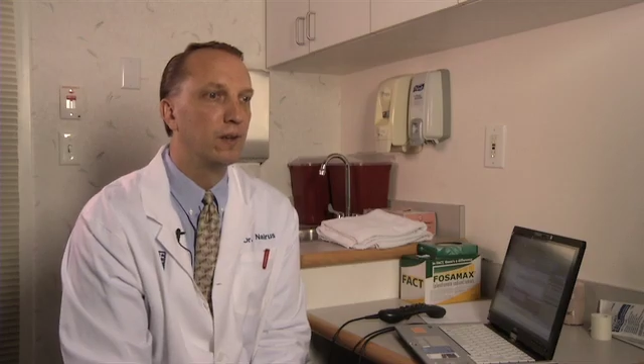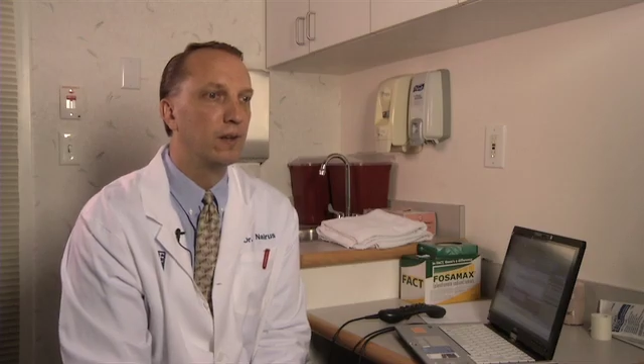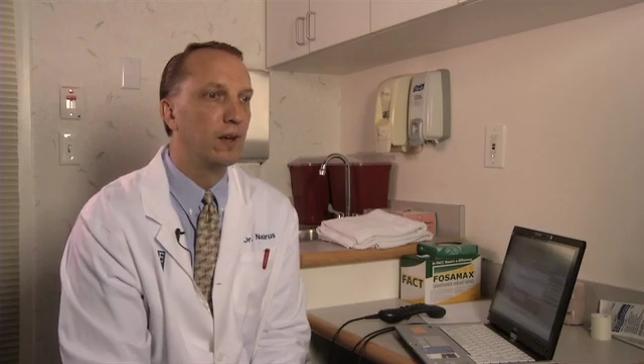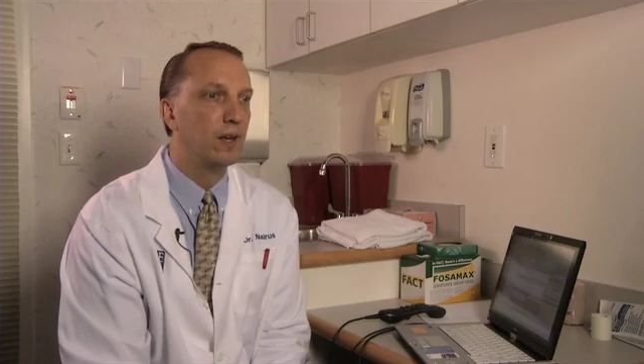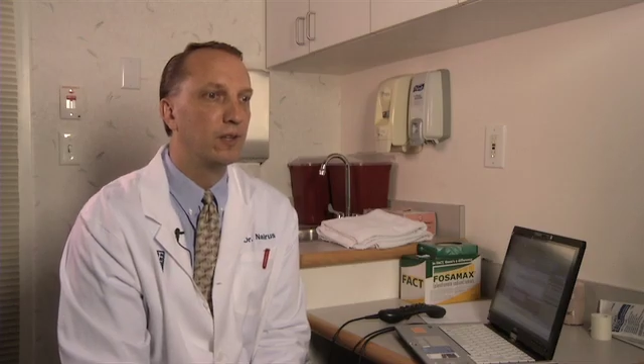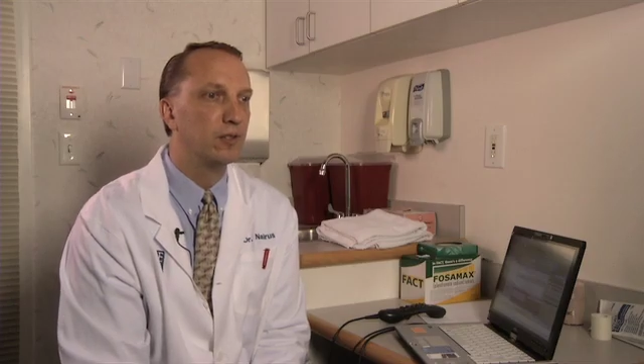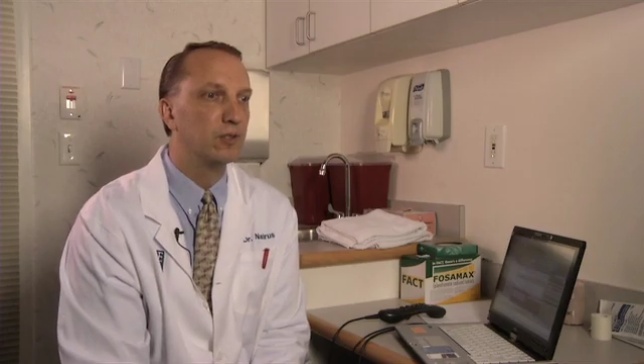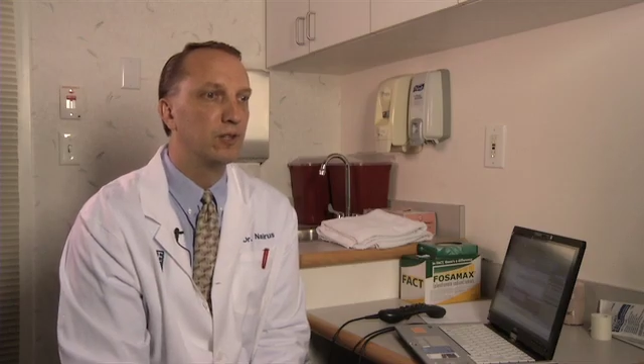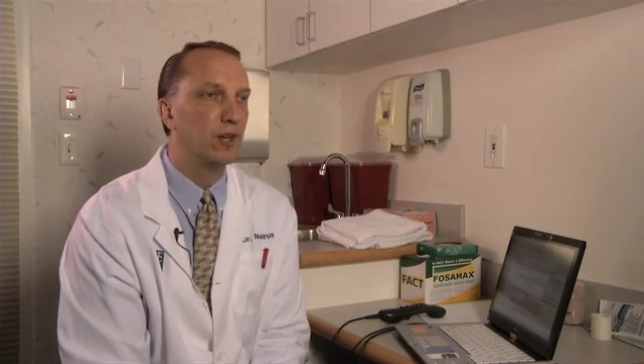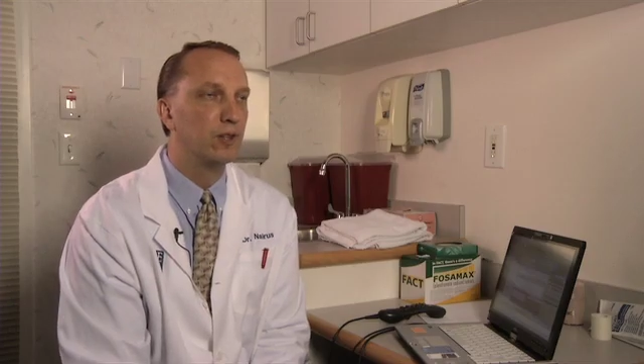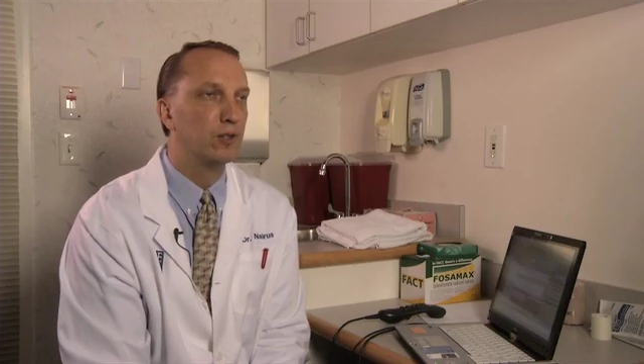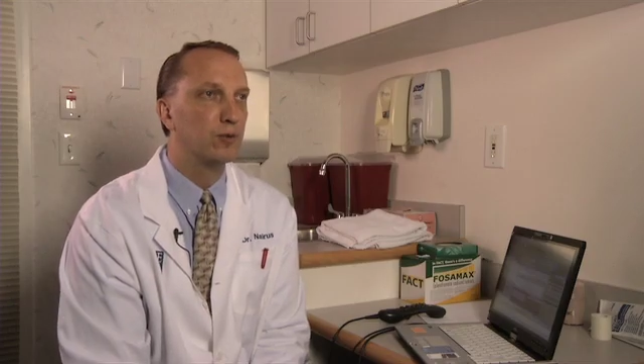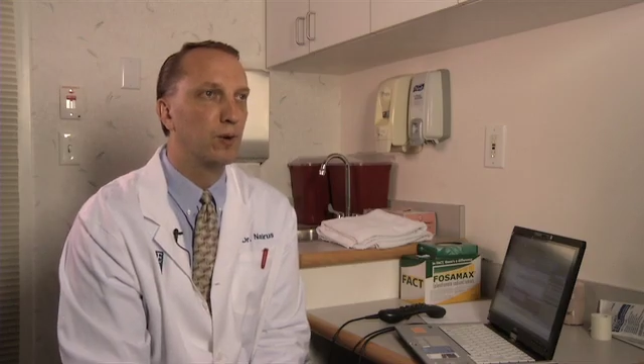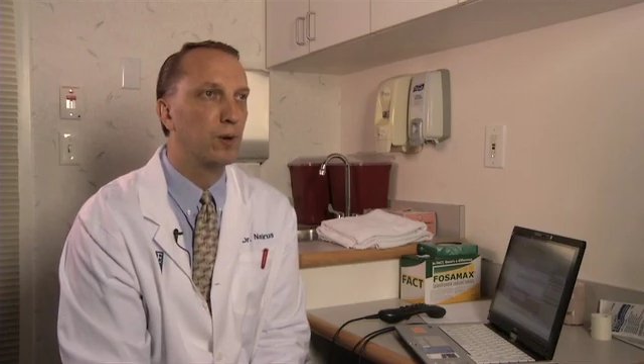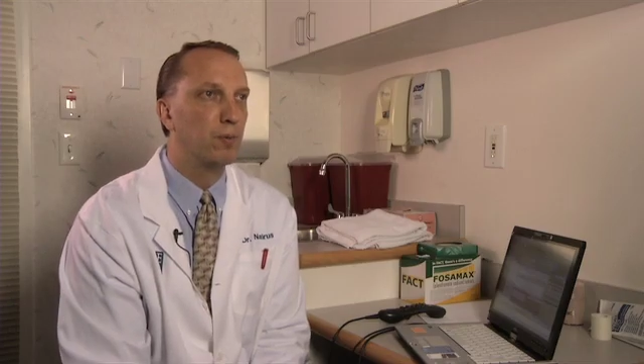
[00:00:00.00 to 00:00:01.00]
I hate to say it
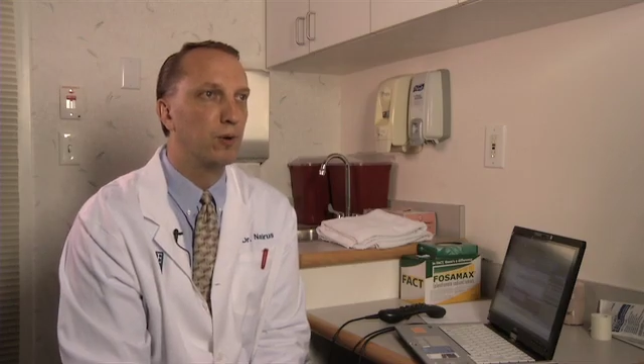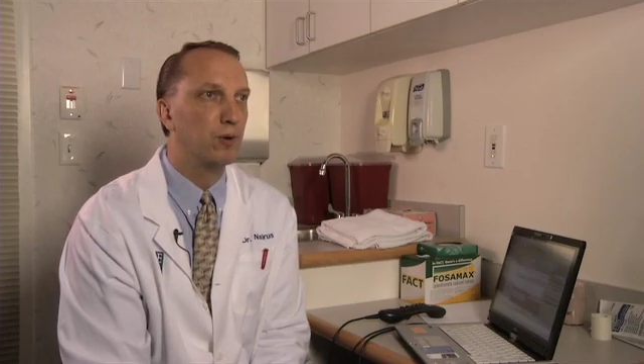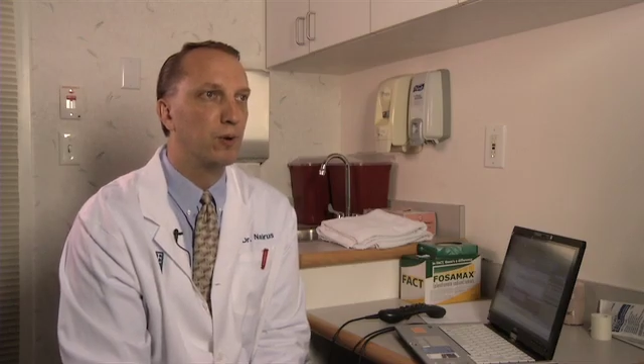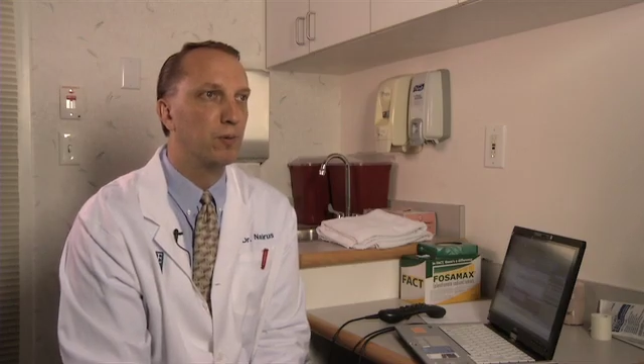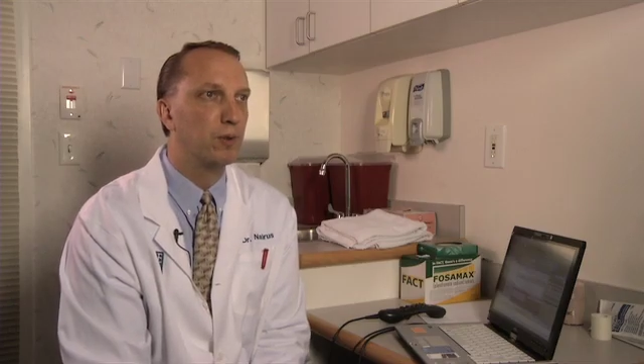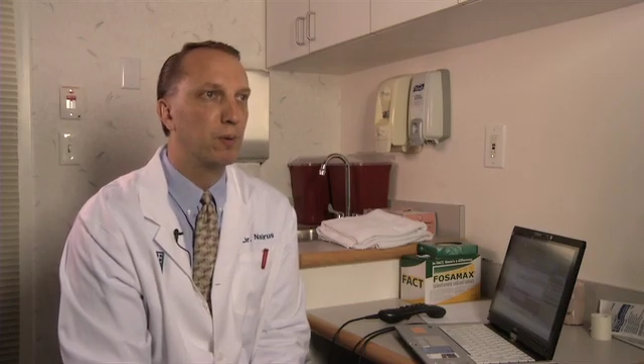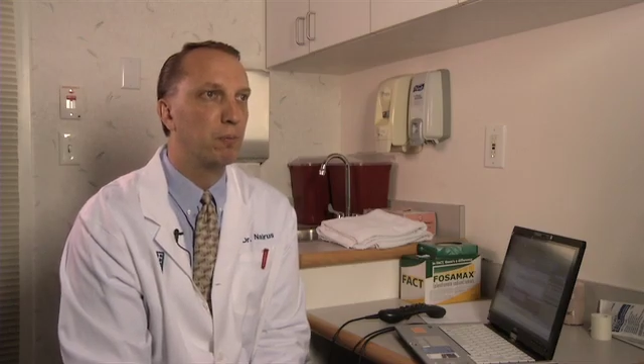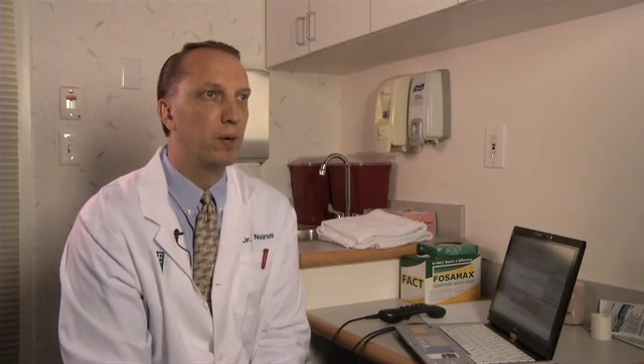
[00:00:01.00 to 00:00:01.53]
this way, but limit the